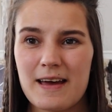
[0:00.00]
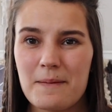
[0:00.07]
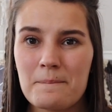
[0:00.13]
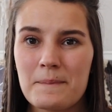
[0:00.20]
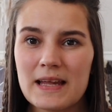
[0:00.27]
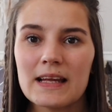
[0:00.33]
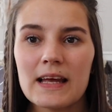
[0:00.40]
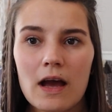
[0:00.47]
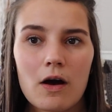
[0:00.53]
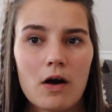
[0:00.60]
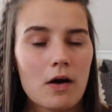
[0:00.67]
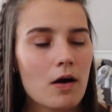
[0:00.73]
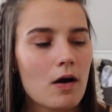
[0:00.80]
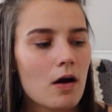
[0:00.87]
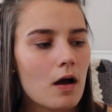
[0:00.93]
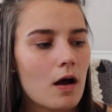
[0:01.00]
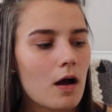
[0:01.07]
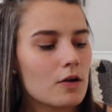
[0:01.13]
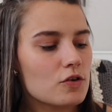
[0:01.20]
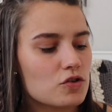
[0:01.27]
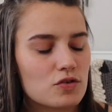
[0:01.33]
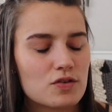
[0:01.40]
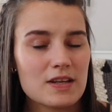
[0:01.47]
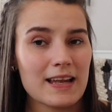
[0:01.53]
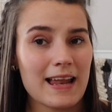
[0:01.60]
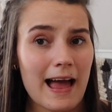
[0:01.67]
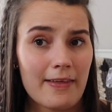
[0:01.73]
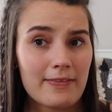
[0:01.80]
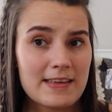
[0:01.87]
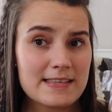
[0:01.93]
Millie doesn't
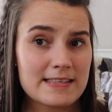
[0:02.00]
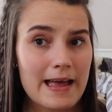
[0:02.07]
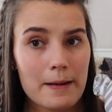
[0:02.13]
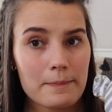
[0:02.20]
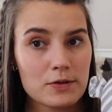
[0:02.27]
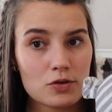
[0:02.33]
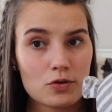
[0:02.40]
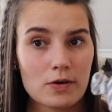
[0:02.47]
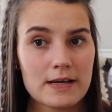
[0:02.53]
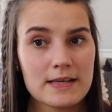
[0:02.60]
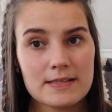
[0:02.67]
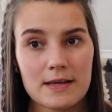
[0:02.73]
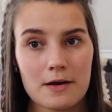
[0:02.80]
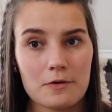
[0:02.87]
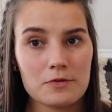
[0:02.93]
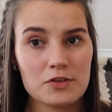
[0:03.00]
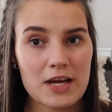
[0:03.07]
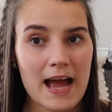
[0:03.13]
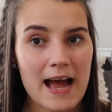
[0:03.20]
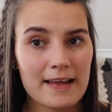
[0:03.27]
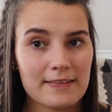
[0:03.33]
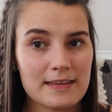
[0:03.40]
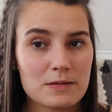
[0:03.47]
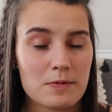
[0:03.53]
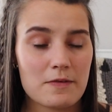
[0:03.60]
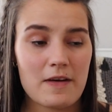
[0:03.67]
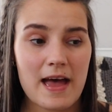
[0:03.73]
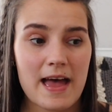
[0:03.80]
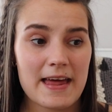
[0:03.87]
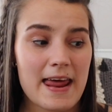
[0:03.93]
like these type of toys, so she had this with
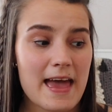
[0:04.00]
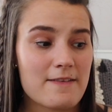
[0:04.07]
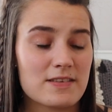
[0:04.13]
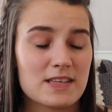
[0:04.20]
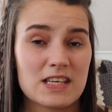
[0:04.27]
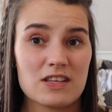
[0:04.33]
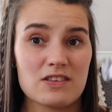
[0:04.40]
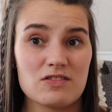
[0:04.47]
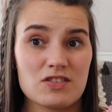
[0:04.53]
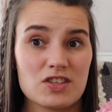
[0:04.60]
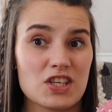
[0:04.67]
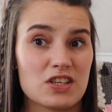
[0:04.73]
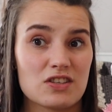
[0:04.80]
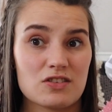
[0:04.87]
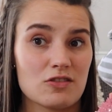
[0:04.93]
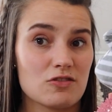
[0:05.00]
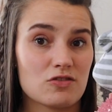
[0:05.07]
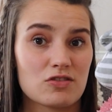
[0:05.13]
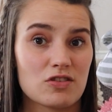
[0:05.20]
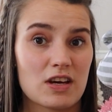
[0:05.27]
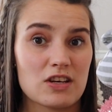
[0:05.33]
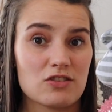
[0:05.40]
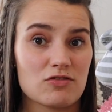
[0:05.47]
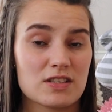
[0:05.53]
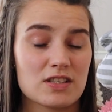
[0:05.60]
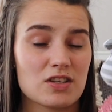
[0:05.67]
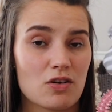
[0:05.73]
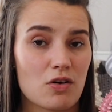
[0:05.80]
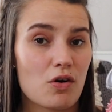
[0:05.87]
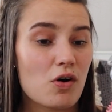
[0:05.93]
her, and ever since she's just not
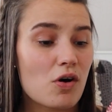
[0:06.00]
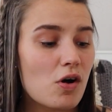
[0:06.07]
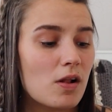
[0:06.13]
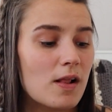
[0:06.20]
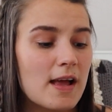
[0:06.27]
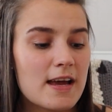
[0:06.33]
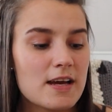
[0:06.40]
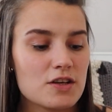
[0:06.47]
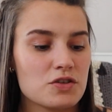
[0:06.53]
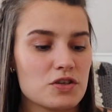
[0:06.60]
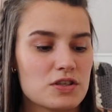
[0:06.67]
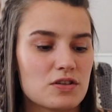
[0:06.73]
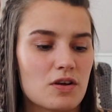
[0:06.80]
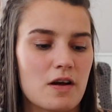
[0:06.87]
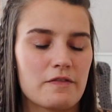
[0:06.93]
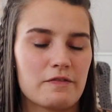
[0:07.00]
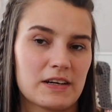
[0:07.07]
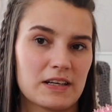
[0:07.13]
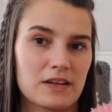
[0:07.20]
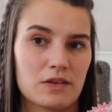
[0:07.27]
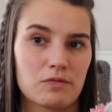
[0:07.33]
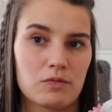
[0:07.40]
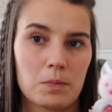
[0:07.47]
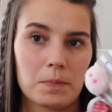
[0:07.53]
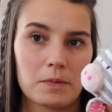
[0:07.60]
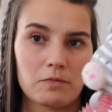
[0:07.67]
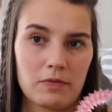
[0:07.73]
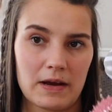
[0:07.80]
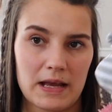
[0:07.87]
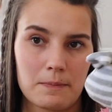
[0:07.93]
interested at all. She's not a fan of the rubber
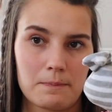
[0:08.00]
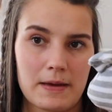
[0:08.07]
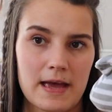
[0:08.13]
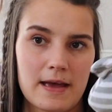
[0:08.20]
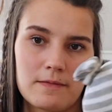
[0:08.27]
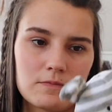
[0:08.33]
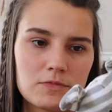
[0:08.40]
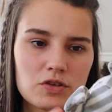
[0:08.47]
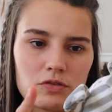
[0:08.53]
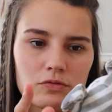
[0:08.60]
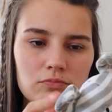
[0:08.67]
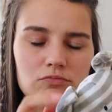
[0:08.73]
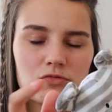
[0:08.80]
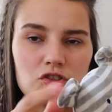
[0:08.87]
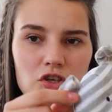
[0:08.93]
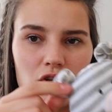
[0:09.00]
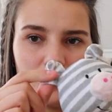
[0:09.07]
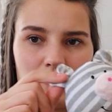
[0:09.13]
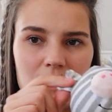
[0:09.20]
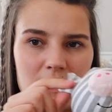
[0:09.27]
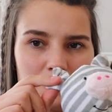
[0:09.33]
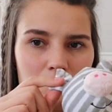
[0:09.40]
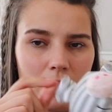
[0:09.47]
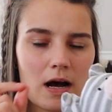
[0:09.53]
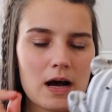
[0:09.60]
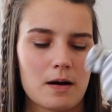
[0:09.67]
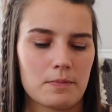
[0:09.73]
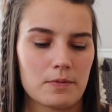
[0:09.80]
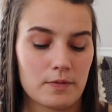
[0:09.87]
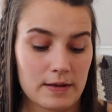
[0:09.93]
ring bit. She'll chew this
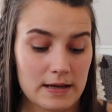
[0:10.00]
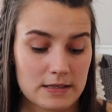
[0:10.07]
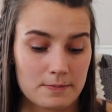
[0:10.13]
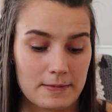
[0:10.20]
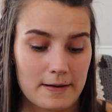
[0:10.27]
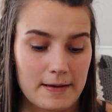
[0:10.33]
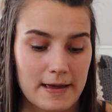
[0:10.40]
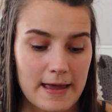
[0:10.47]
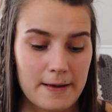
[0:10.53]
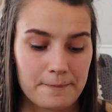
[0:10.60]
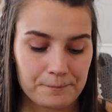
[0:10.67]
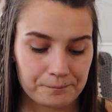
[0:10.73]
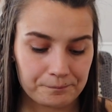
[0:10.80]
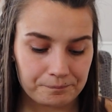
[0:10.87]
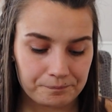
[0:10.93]
part, but that's about it.